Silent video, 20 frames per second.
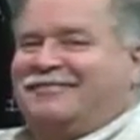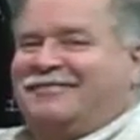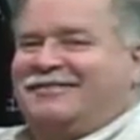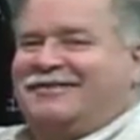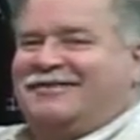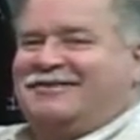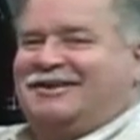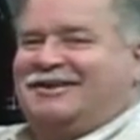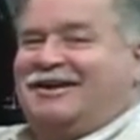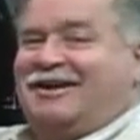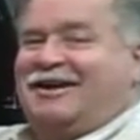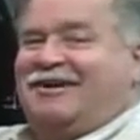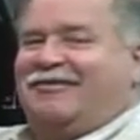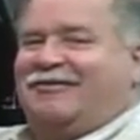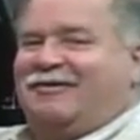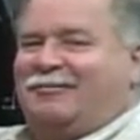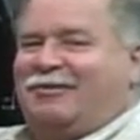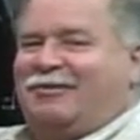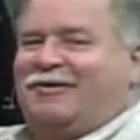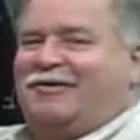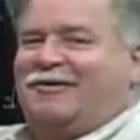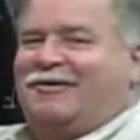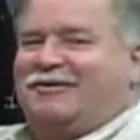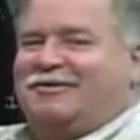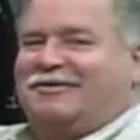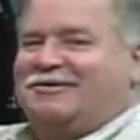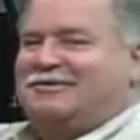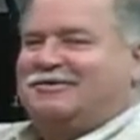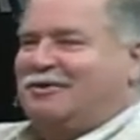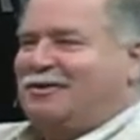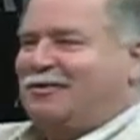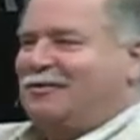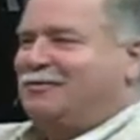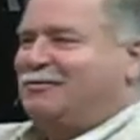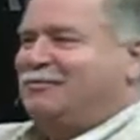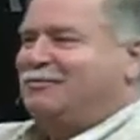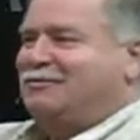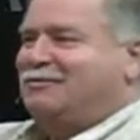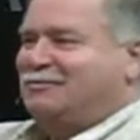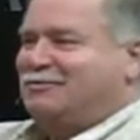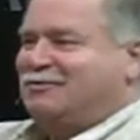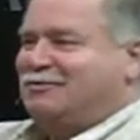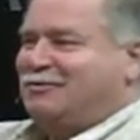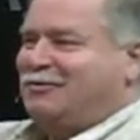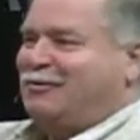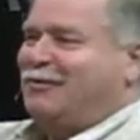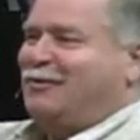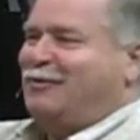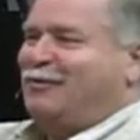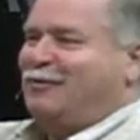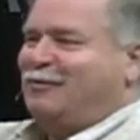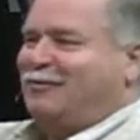He's going to have to be on his toes and sharp.